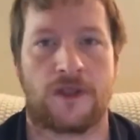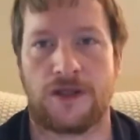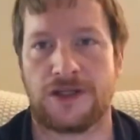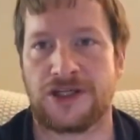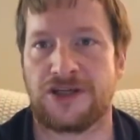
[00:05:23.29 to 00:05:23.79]

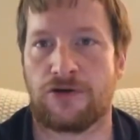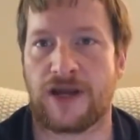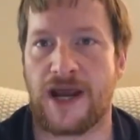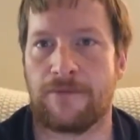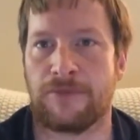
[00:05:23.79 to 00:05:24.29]
this is still
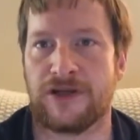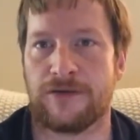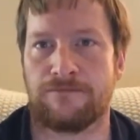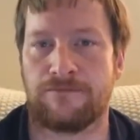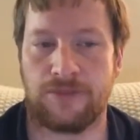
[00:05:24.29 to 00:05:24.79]

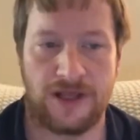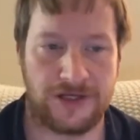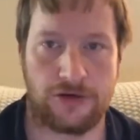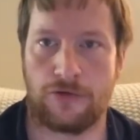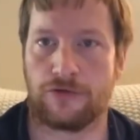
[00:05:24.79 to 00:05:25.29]
gambling, play at
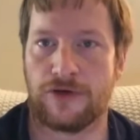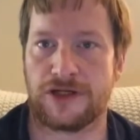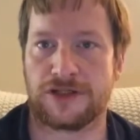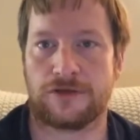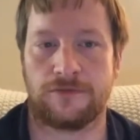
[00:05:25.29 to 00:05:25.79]
your own
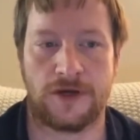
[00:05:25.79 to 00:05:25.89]
risk.